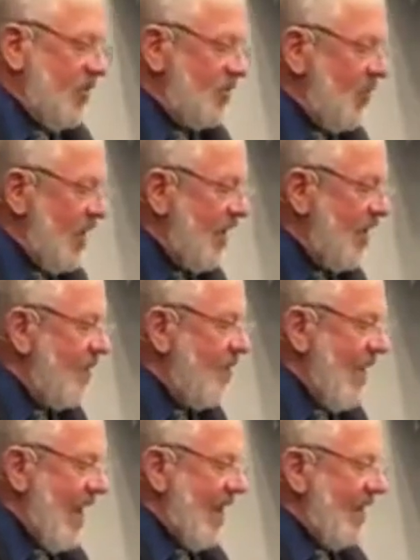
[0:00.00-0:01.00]

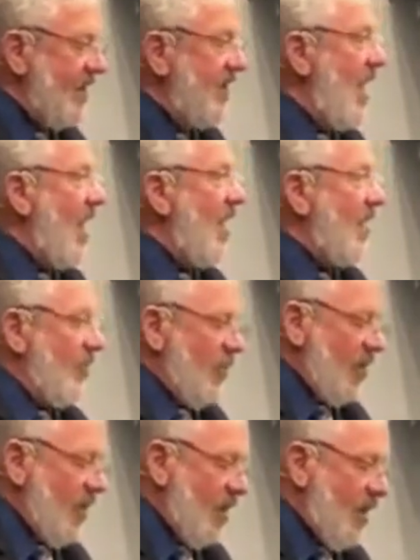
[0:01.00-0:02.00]
between man and God,
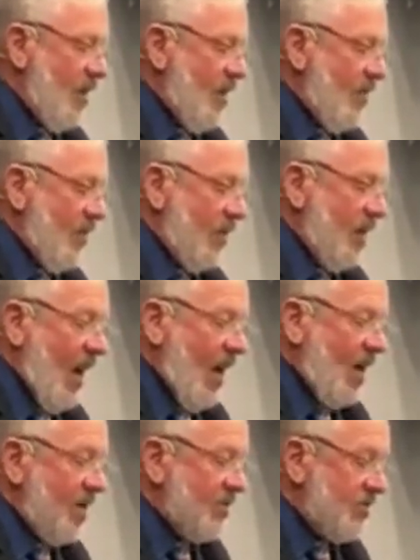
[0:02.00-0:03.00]
or the
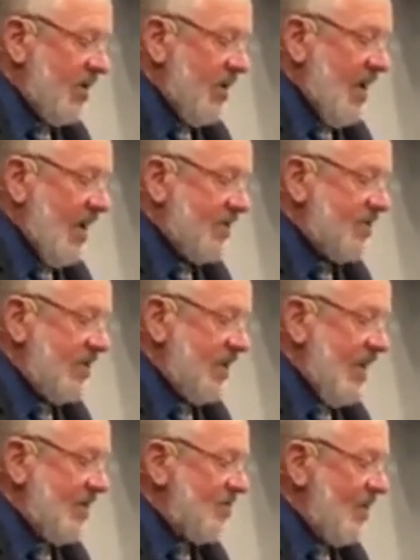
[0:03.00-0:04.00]
gods, as
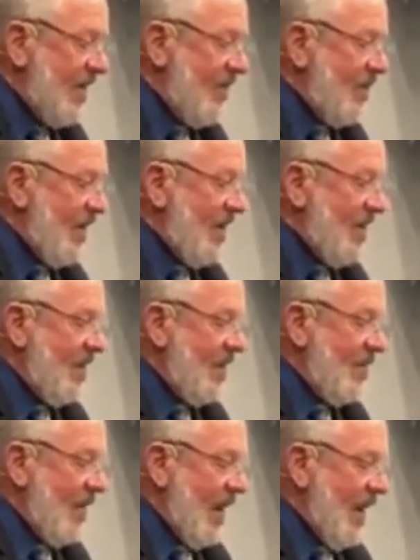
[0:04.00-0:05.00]
the case may have been in
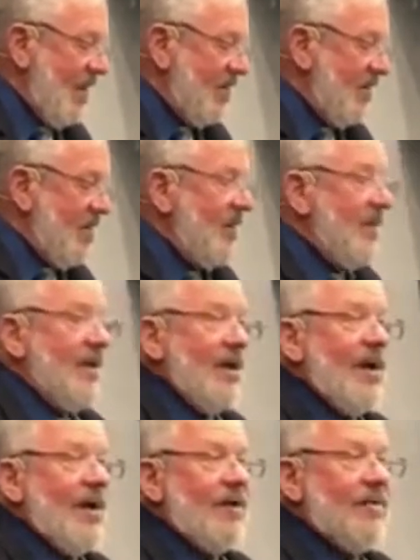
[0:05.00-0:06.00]
their mind.
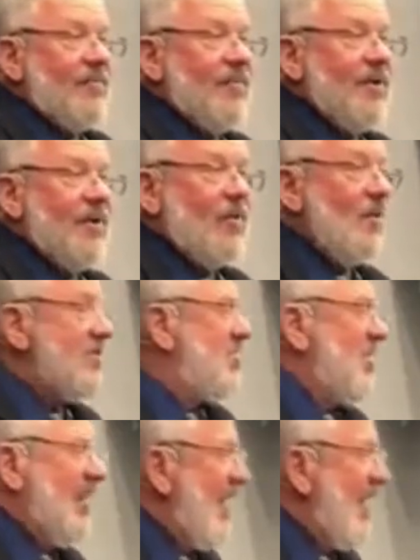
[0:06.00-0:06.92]
We still